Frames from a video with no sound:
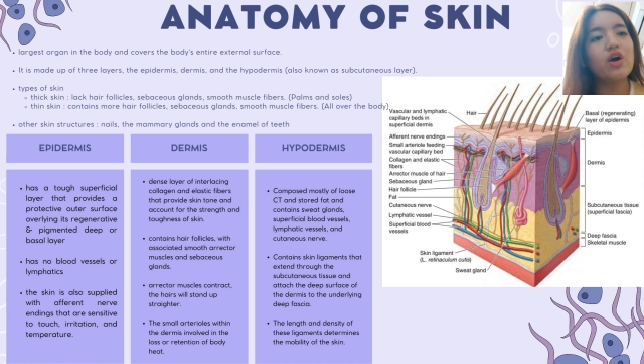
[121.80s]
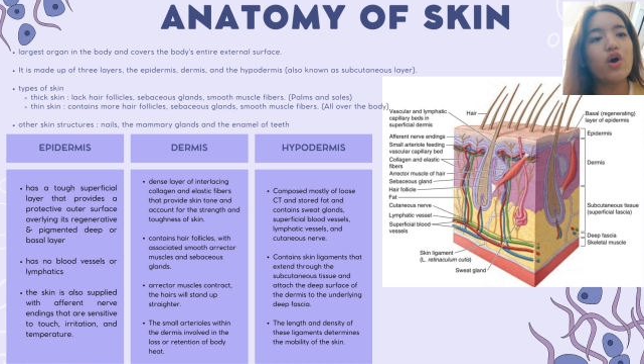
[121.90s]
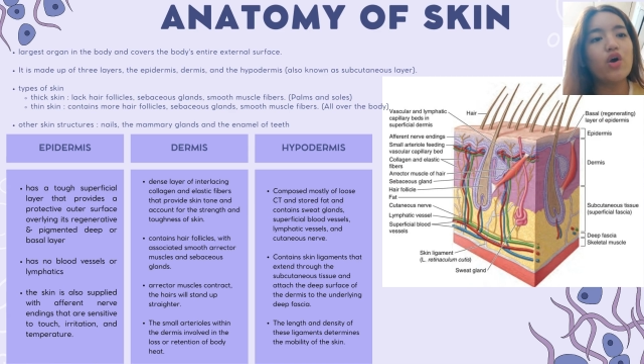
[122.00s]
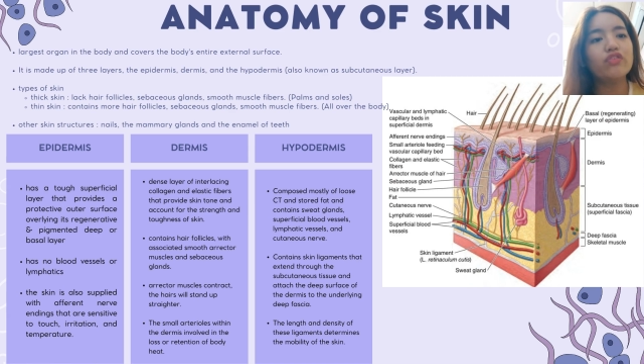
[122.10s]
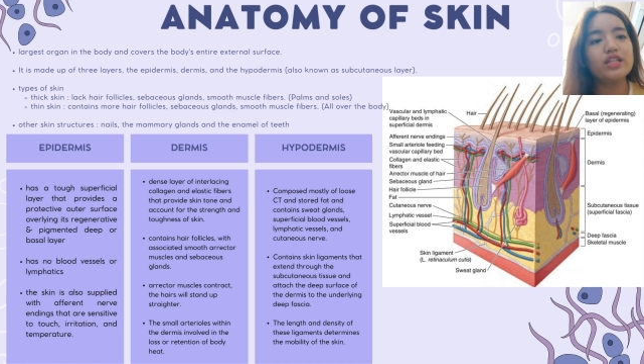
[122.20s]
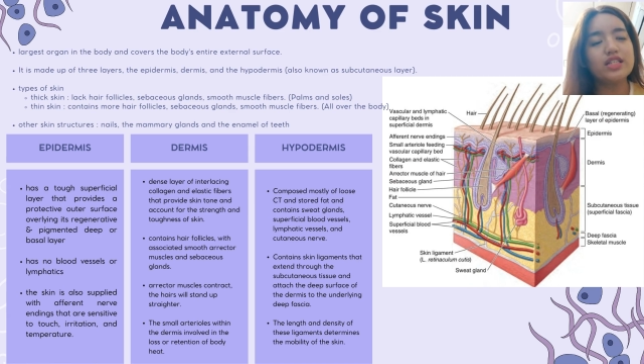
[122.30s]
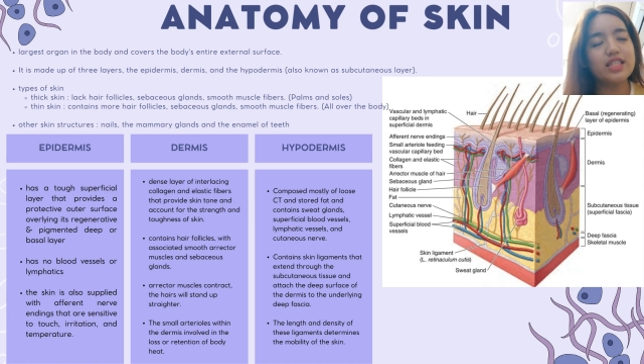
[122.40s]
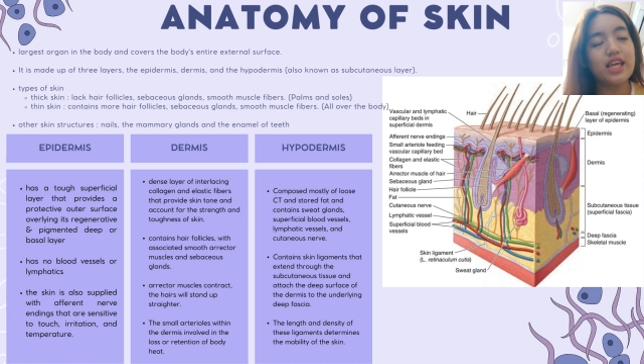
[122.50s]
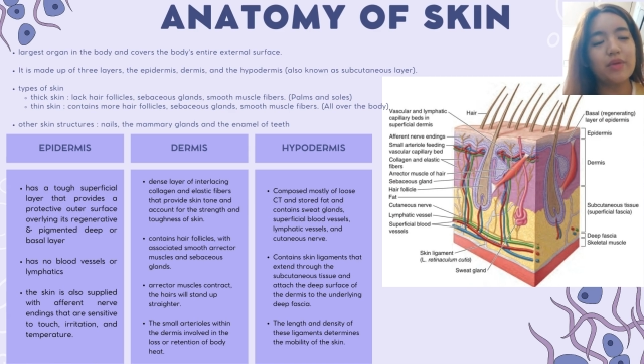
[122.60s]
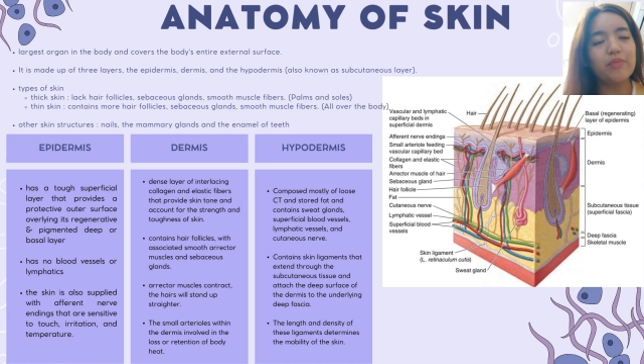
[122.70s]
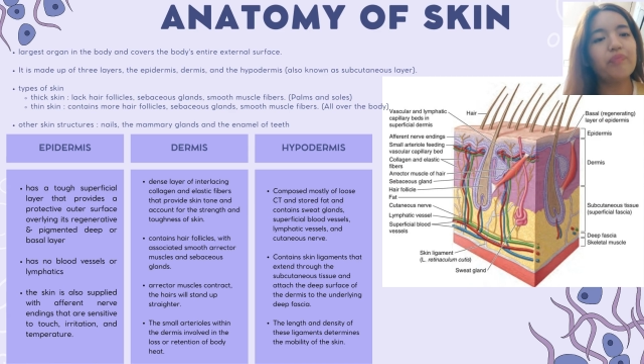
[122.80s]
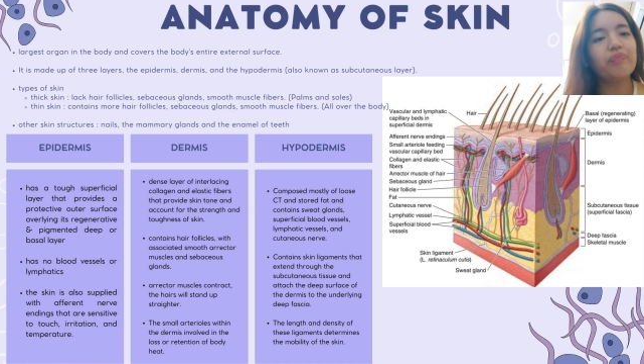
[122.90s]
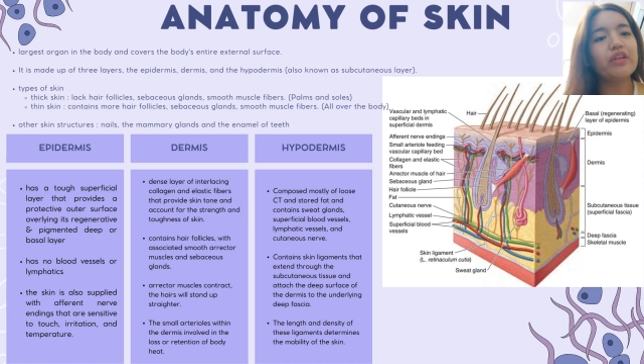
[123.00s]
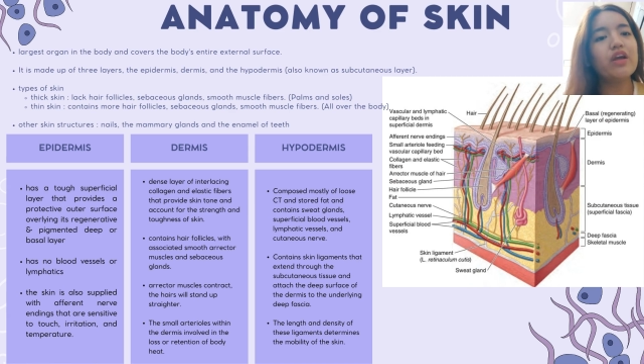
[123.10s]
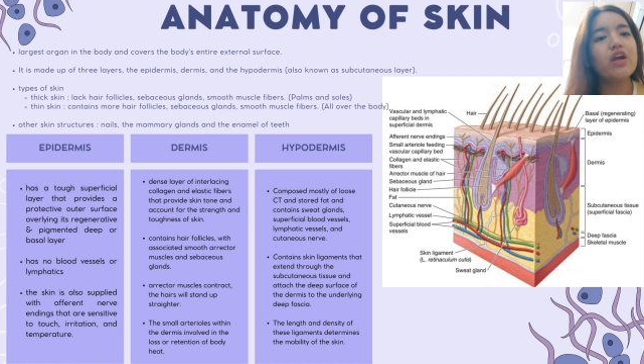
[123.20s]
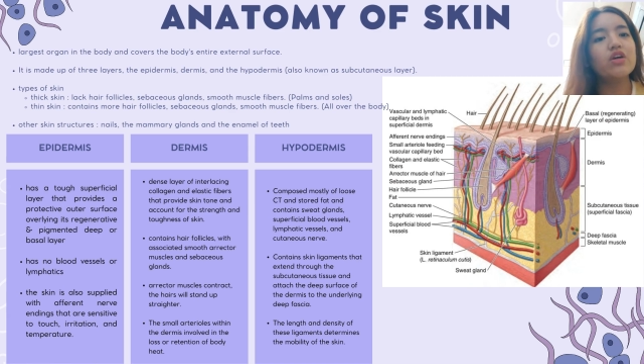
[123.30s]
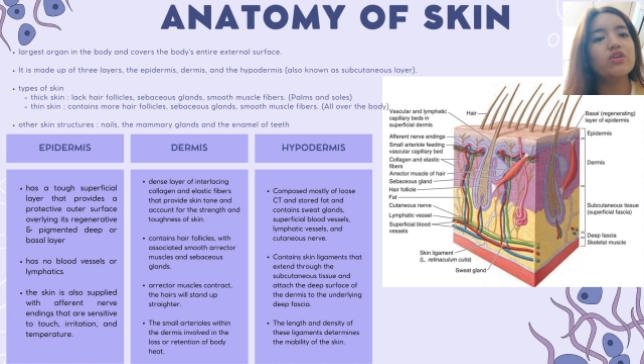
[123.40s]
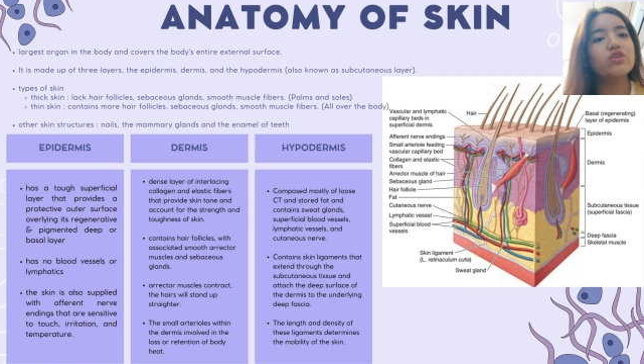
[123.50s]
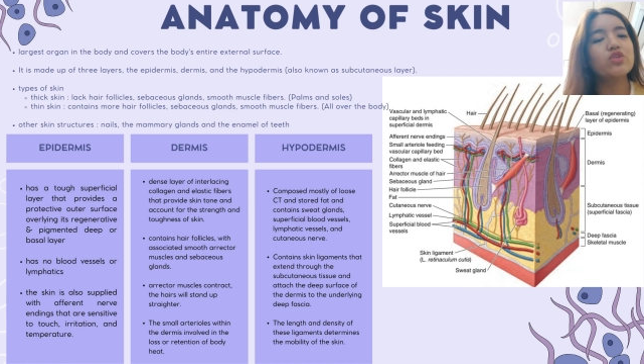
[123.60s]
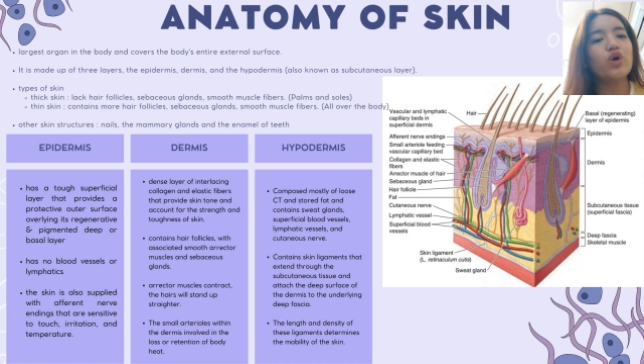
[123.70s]
of the skin.
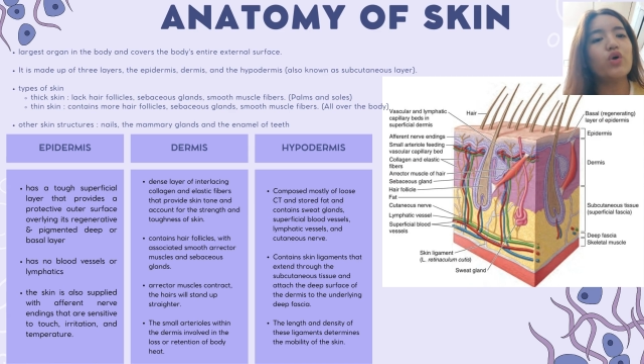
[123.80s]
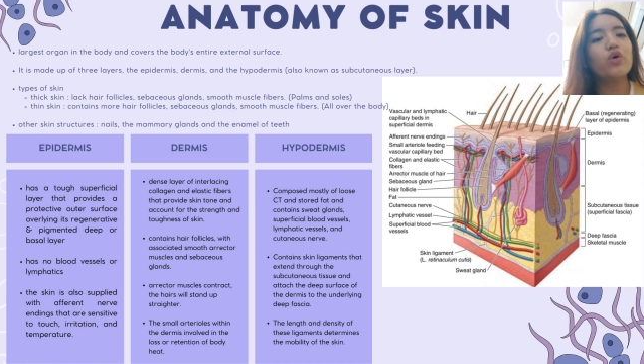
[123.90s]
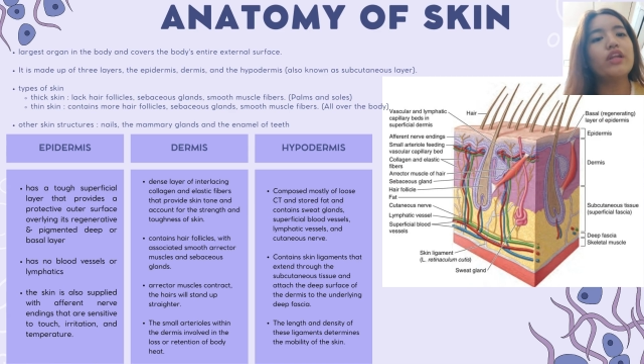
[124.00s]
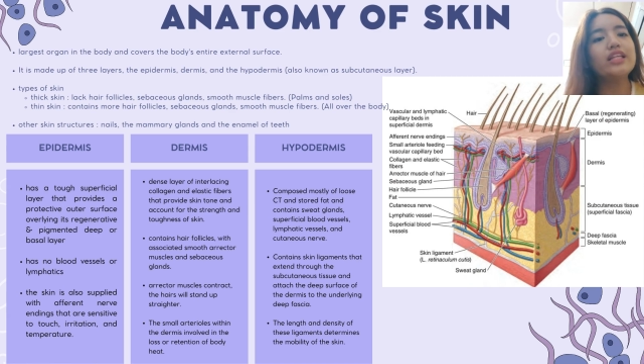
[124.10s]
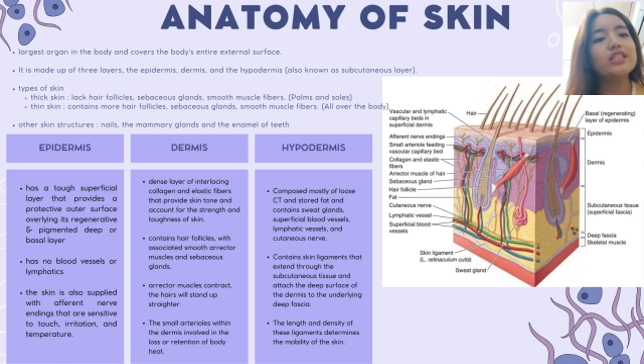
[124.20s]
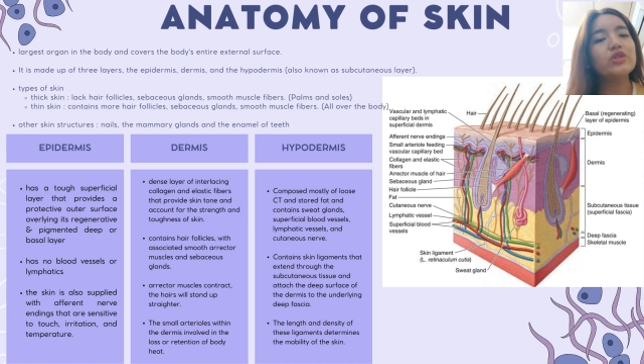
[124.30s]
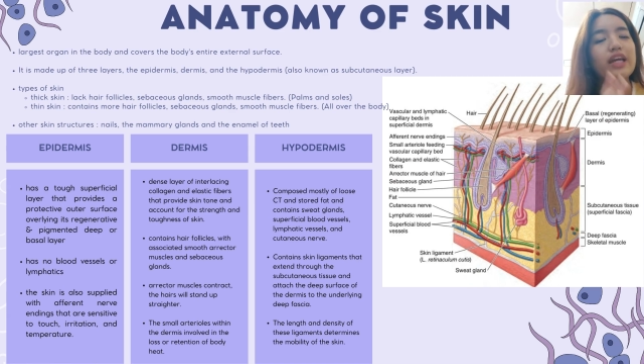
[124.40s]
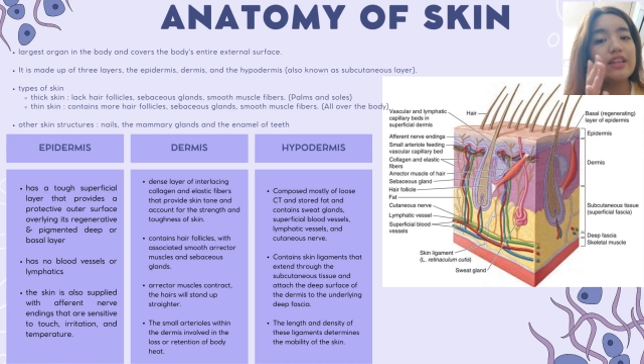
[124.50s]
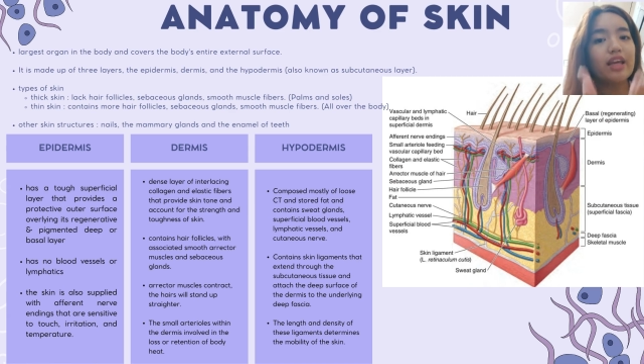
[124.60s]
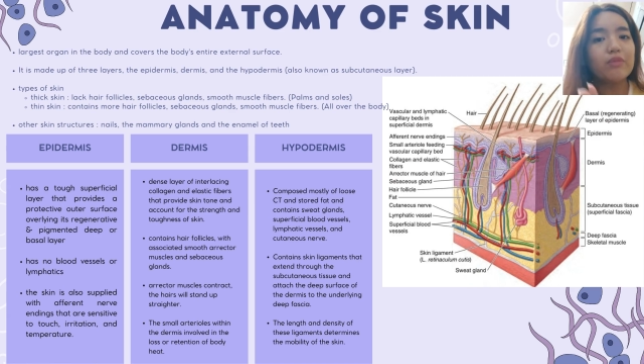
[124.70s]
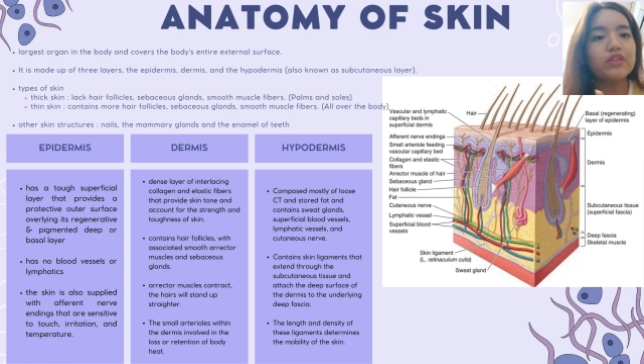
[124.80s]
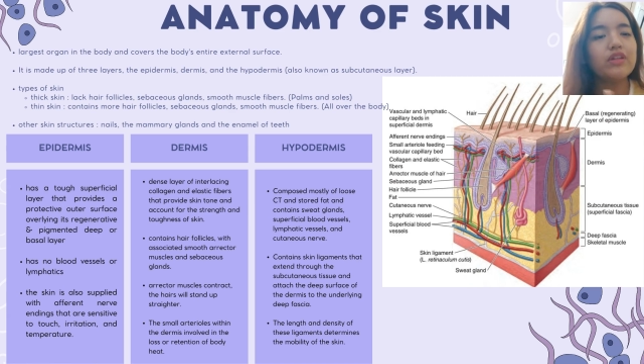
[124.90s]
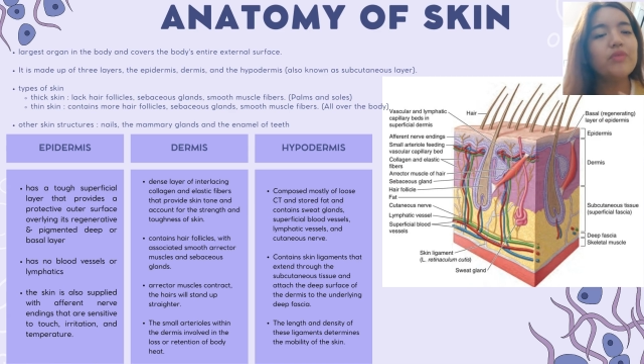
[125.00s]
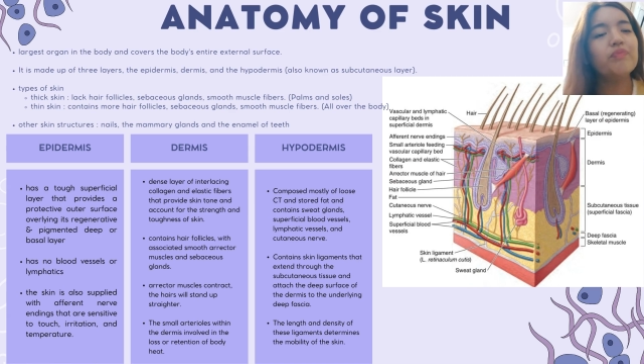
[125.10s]
So let's look at the table.